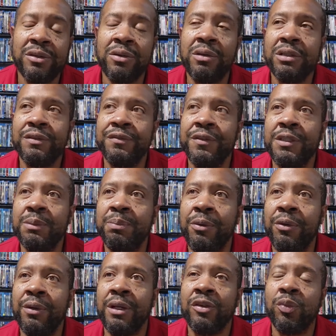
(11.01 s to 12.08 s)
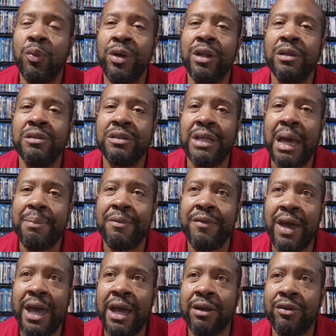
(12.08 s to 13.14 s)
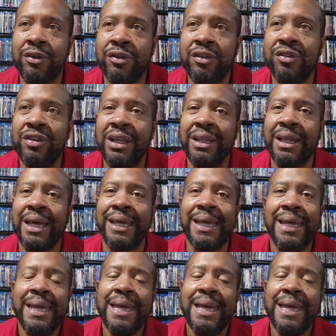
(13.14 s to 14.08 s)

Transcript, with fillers: Laurence Fishburne is one of those type of actors who seem like